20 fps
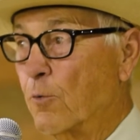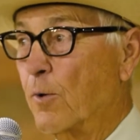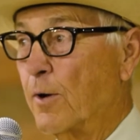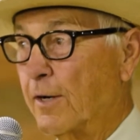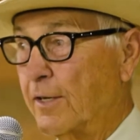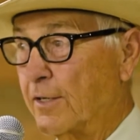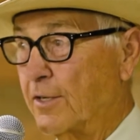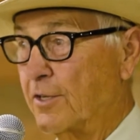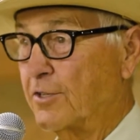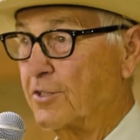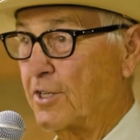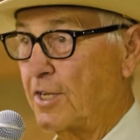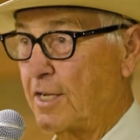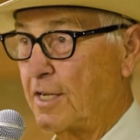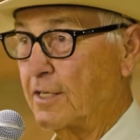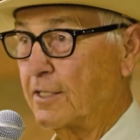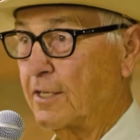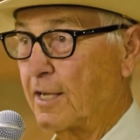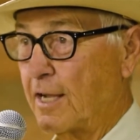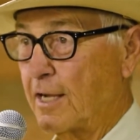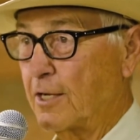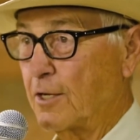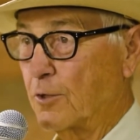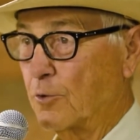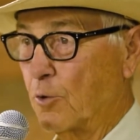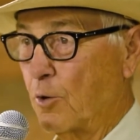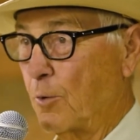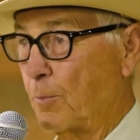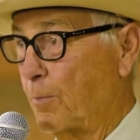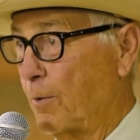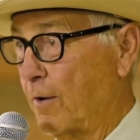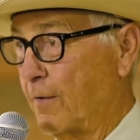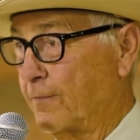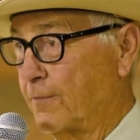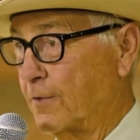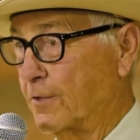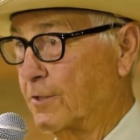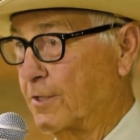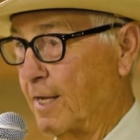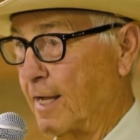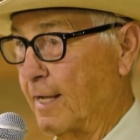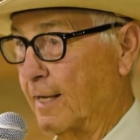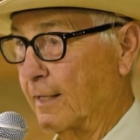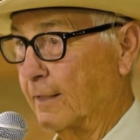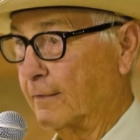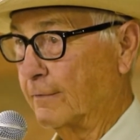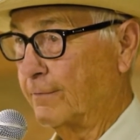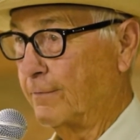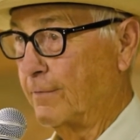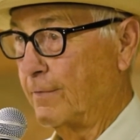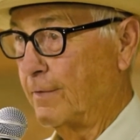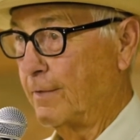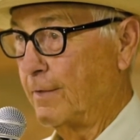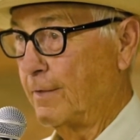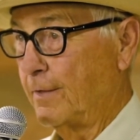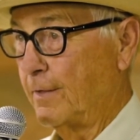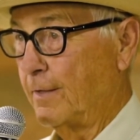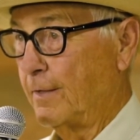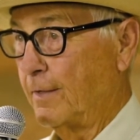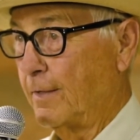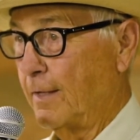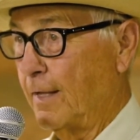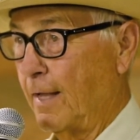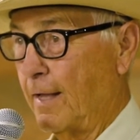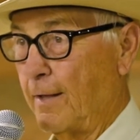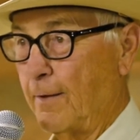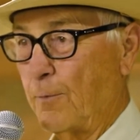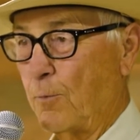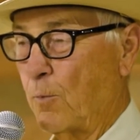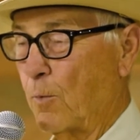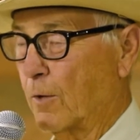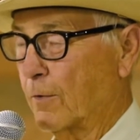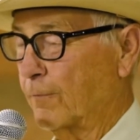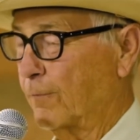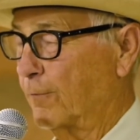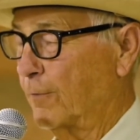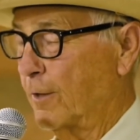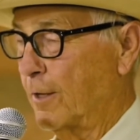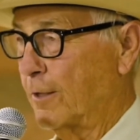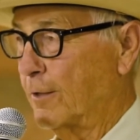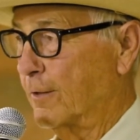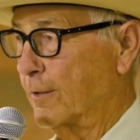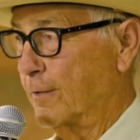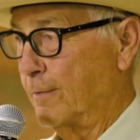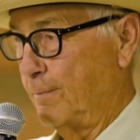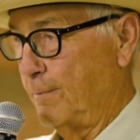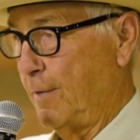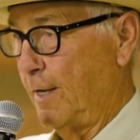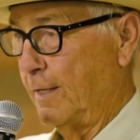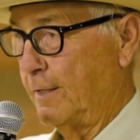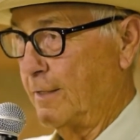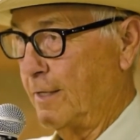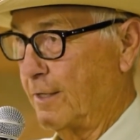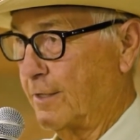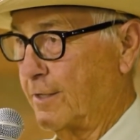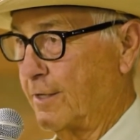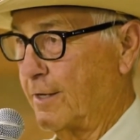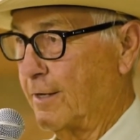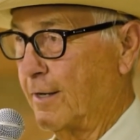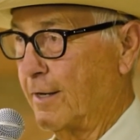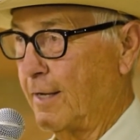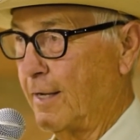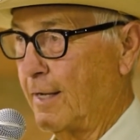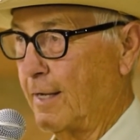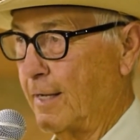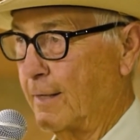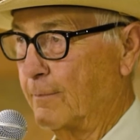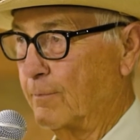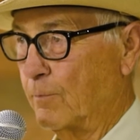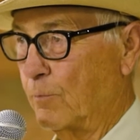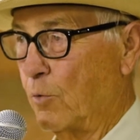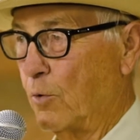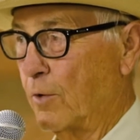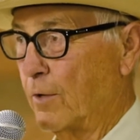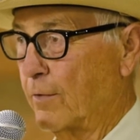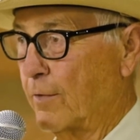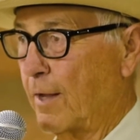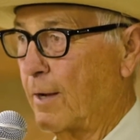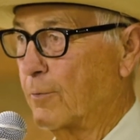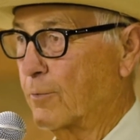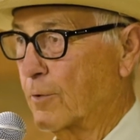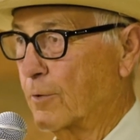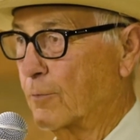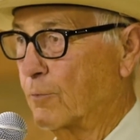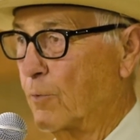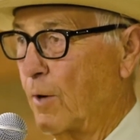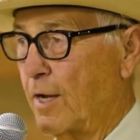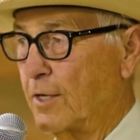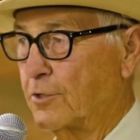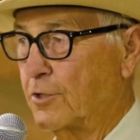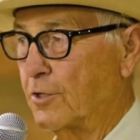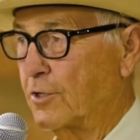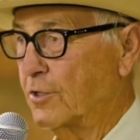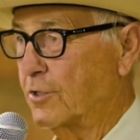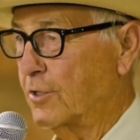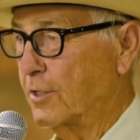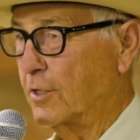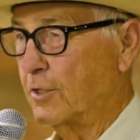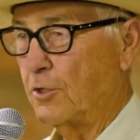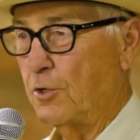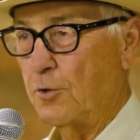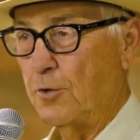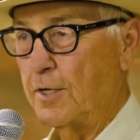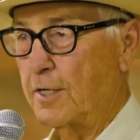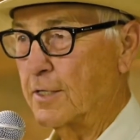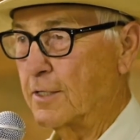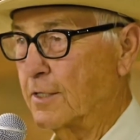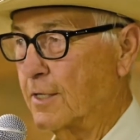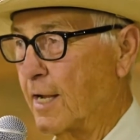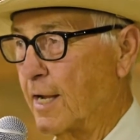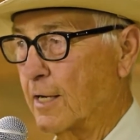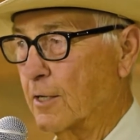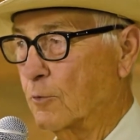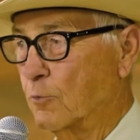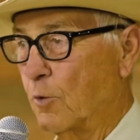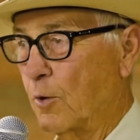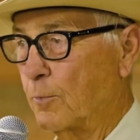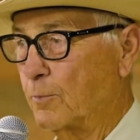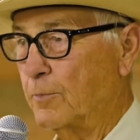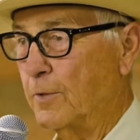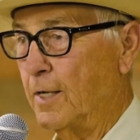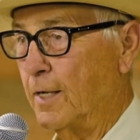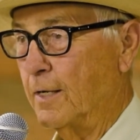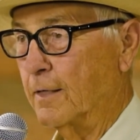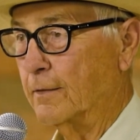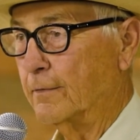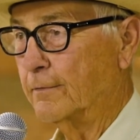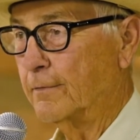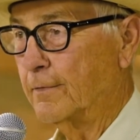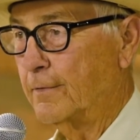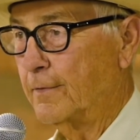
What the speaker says: wanted to see you take your rope off your saddle. I worked for other men in this area, and boy, they were ranchers, and you didn't take a rope down.